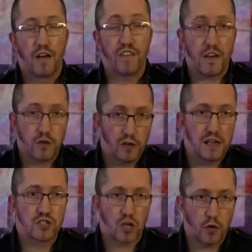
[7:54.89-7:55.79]
a fair few
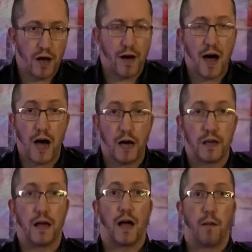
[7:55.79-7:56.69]
years ago now,
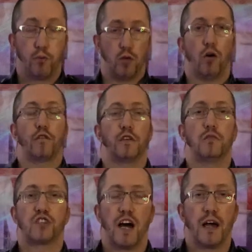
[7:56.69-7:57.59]
I put them on a
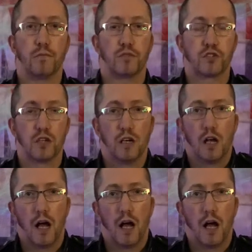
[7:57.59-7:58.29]
few times